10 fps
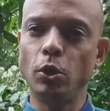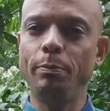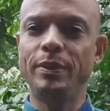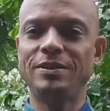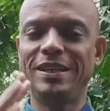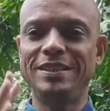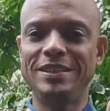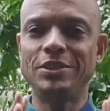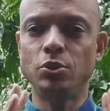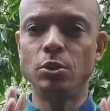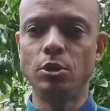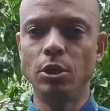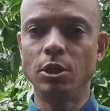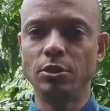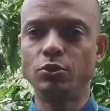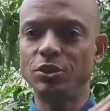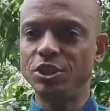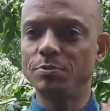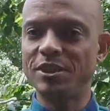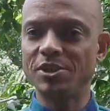topics I needed to learn to
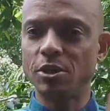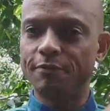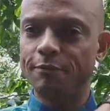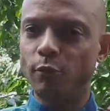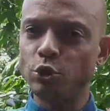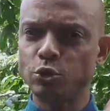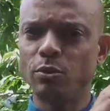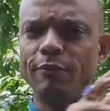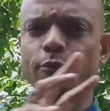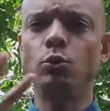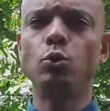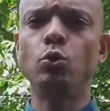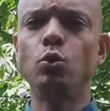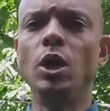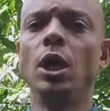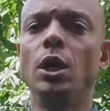teach myself functional flow